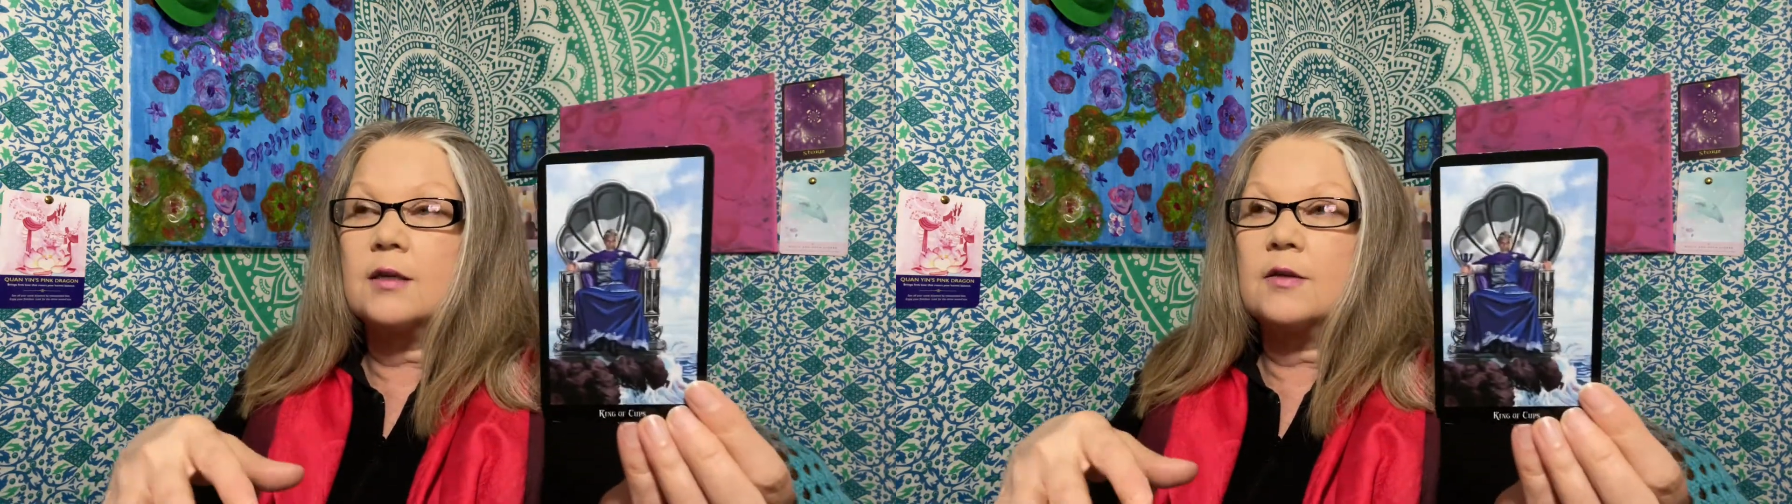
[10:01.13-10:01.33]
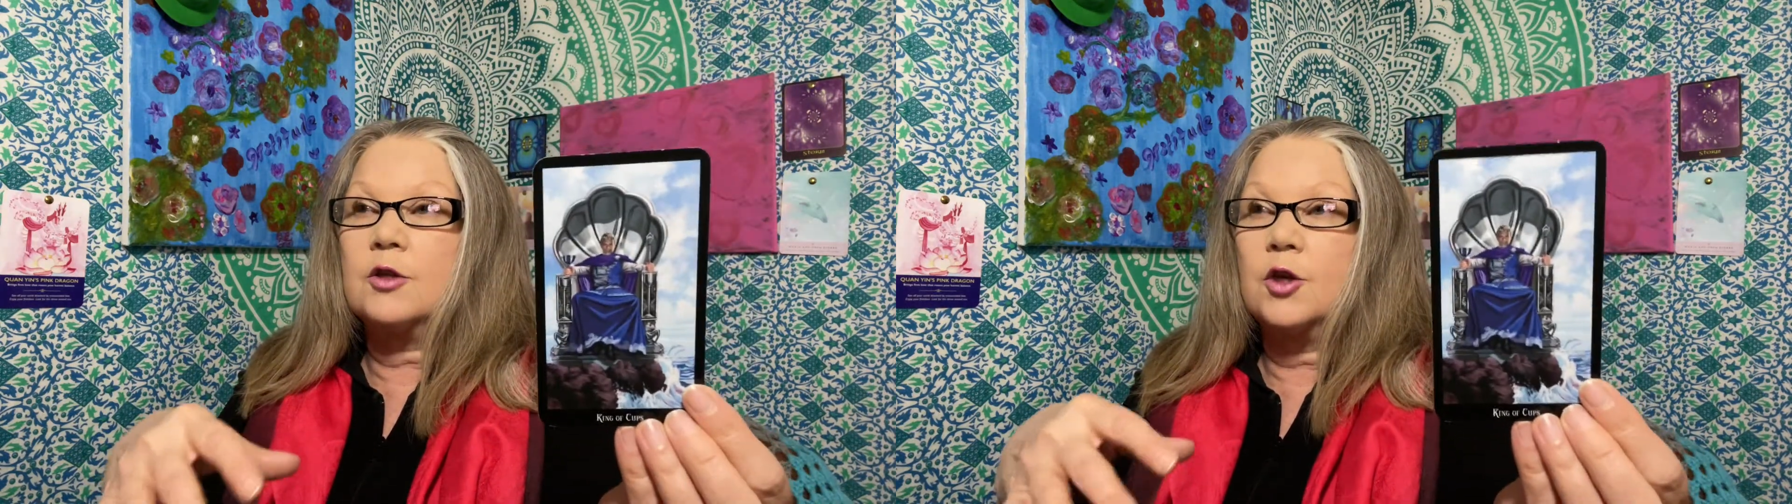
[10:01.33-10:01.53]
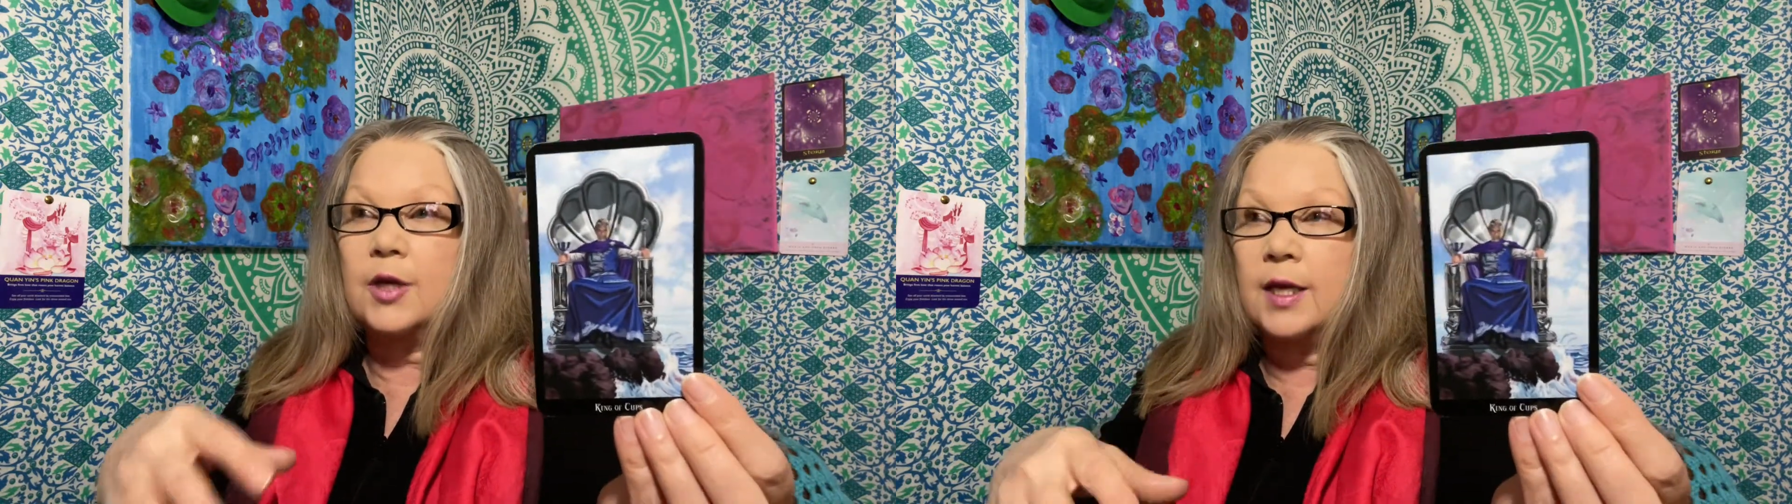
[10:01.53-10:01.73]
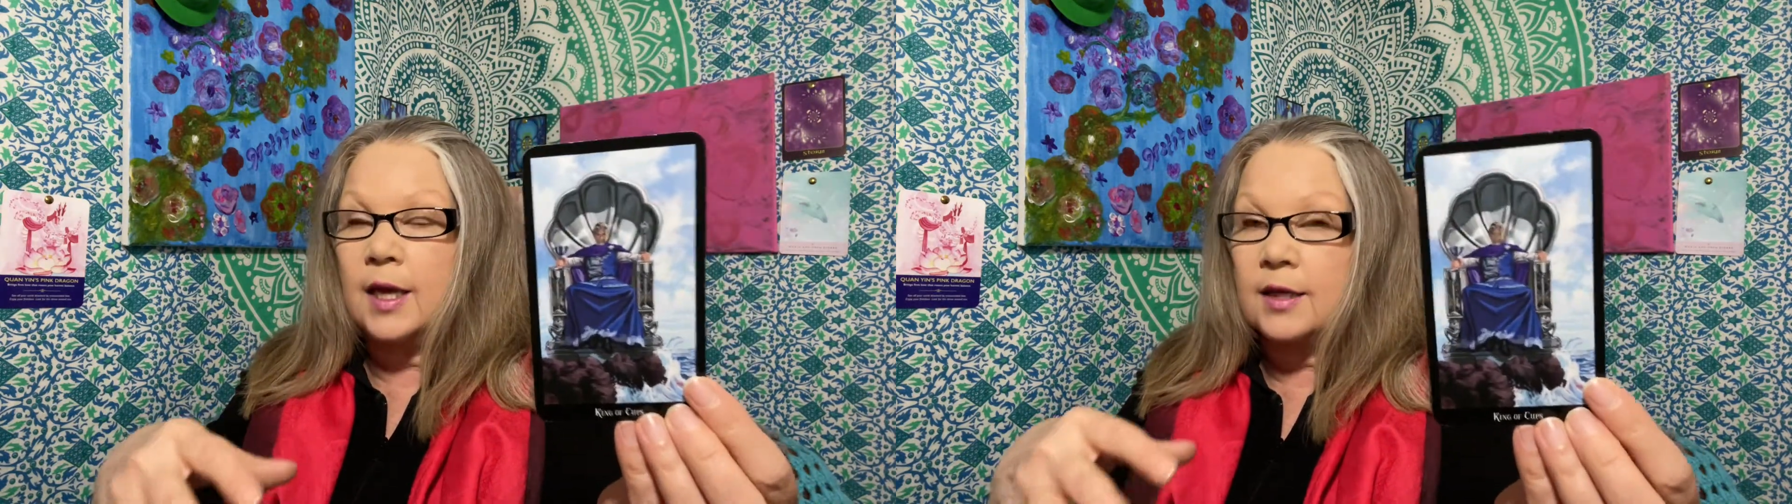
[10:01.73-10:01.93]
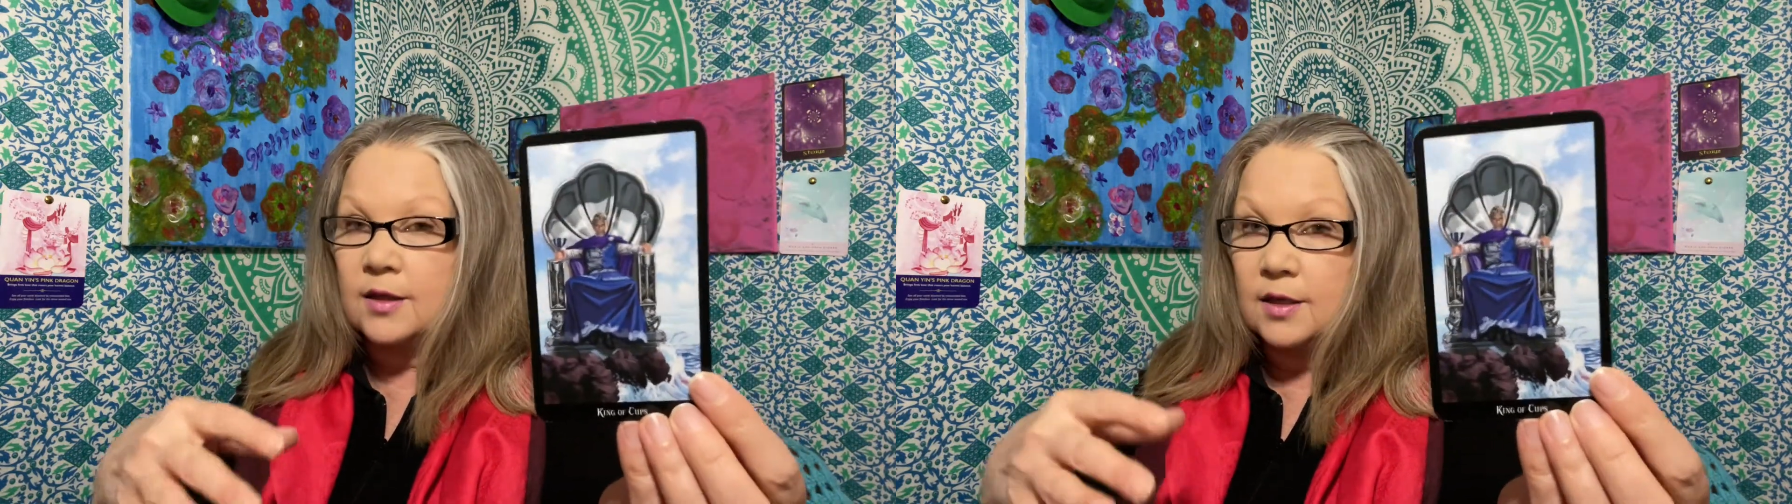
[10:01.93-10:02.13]
looking
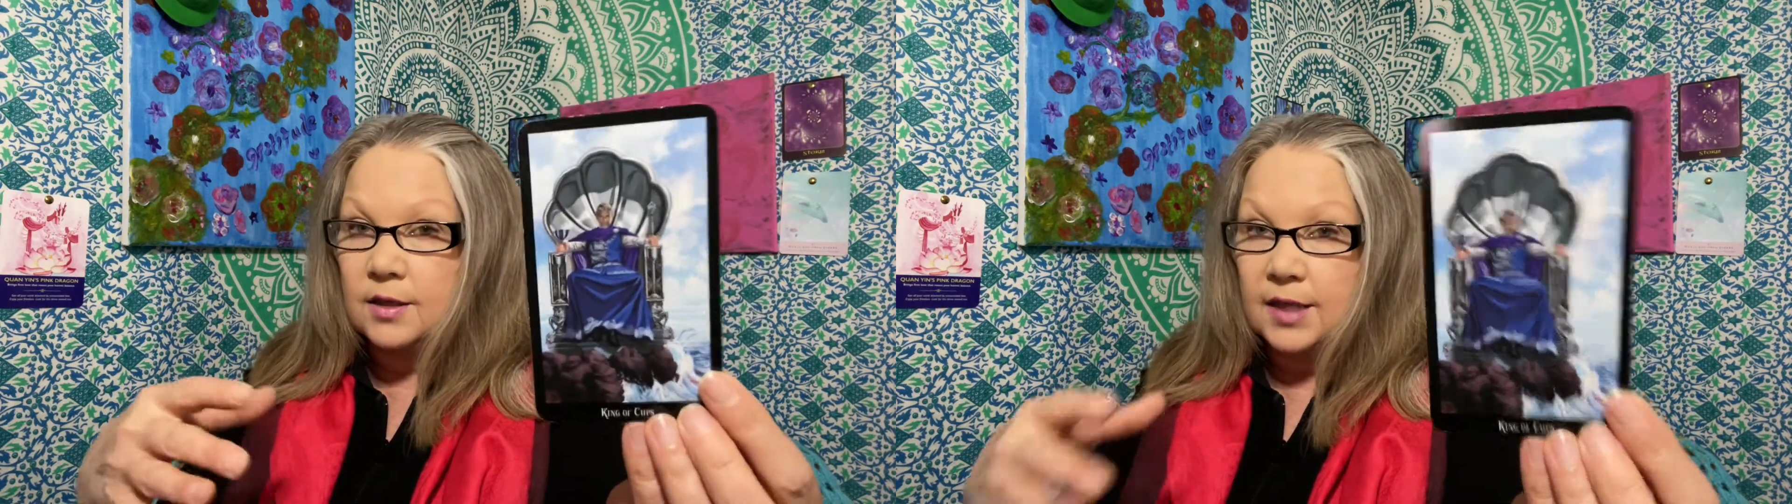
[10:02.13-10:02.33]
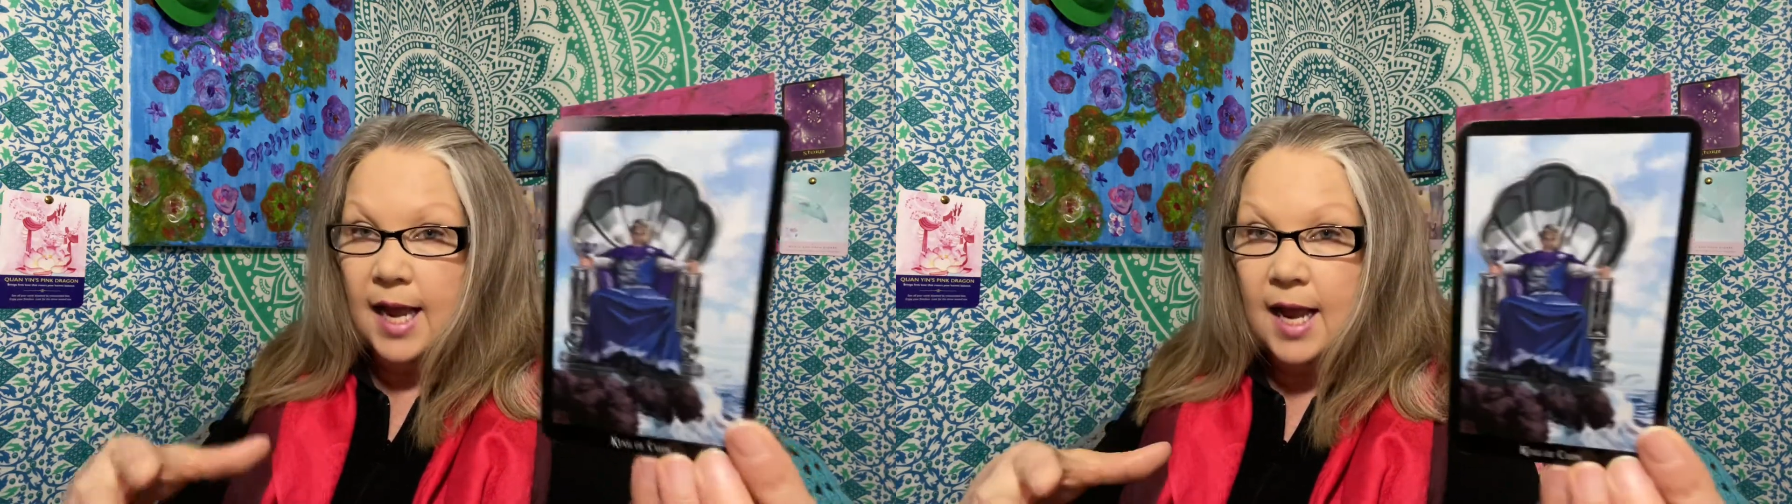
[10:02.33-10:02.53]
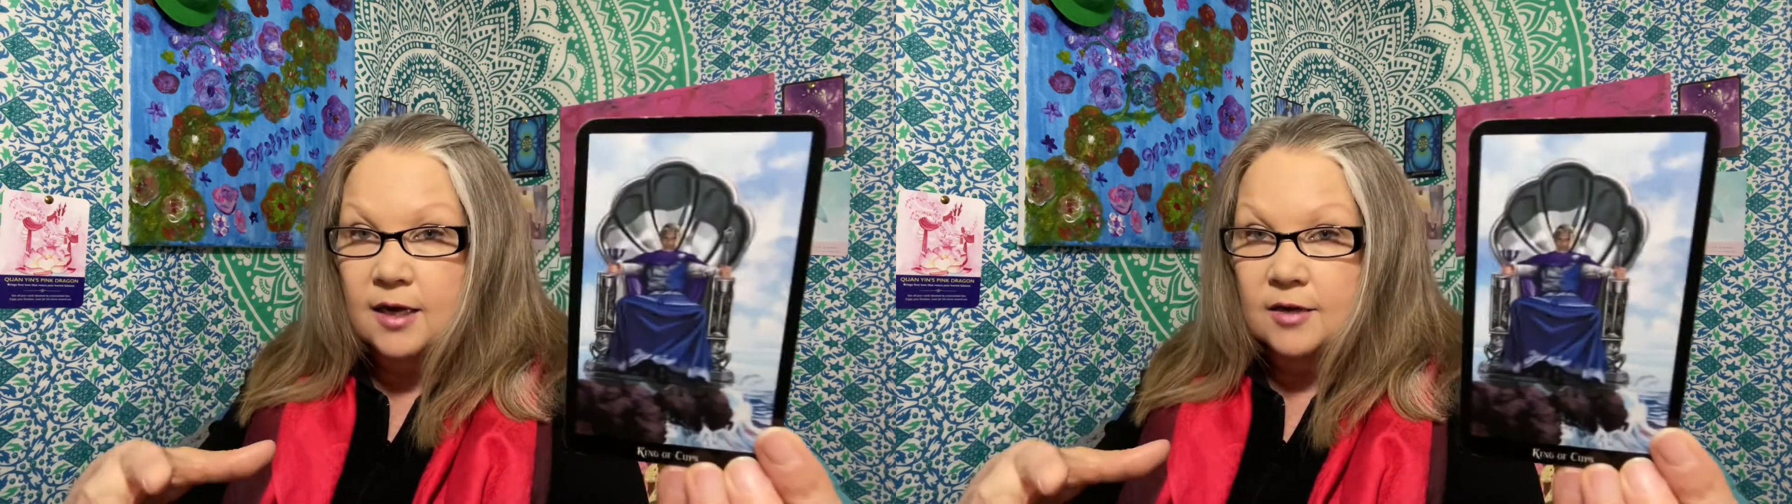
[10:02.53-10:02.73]
at the lack